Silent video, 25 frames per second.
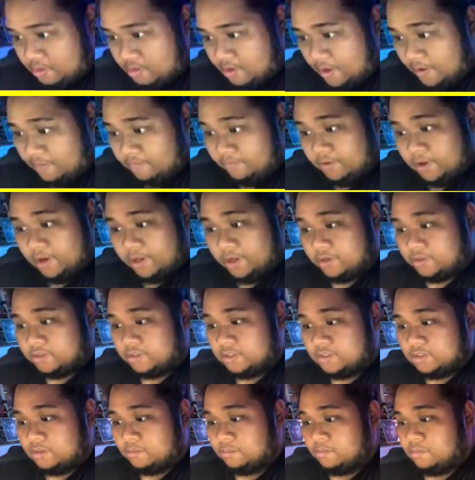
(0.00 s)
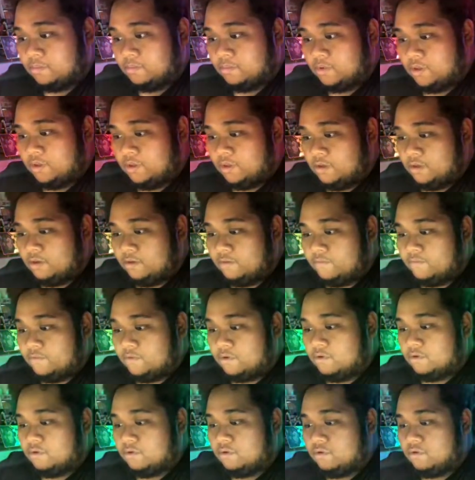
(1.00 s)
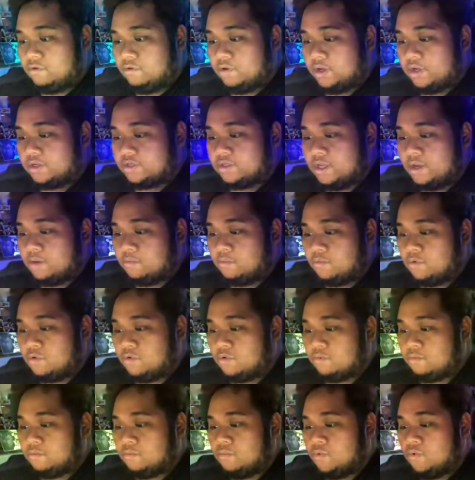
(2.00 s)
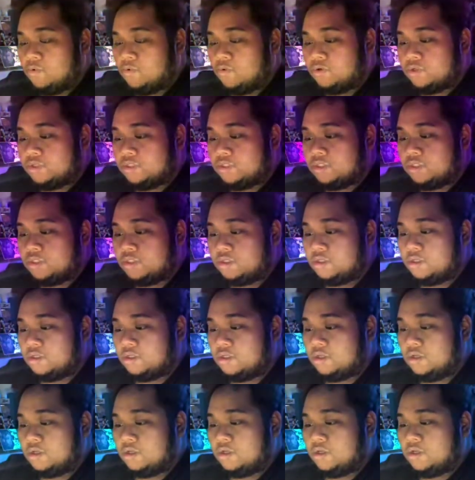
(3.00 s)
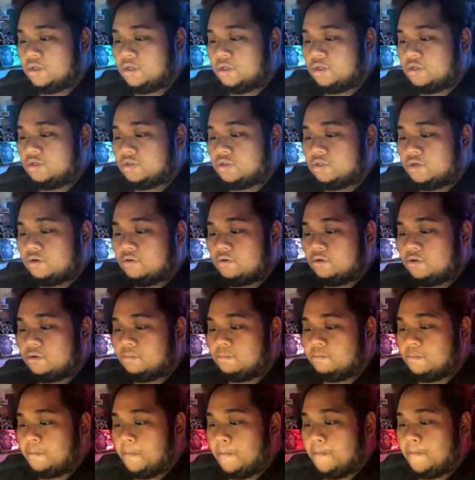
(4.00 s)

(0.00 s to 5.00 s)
I feel like I see something. Feral, Escape Rope, Horsey, Cherub,